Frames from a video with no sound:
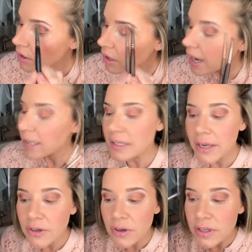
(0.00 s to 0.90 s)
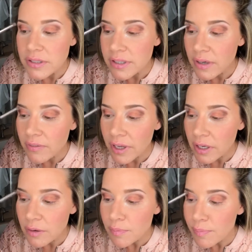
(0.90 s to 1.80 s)
highlighter instead of like
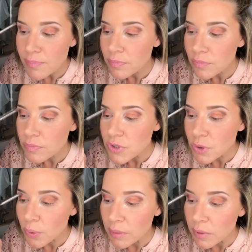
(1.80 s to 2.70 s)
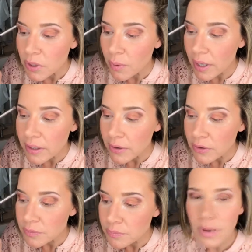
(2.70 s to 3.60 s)
a scream at you
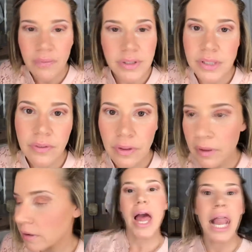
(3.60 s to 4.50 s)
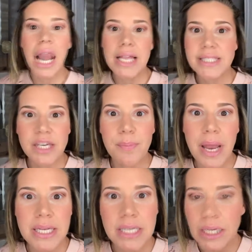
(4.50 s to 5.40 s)
highlighter. That's even a thing. Let's keep
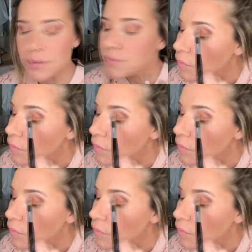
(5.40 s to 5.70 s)
blending.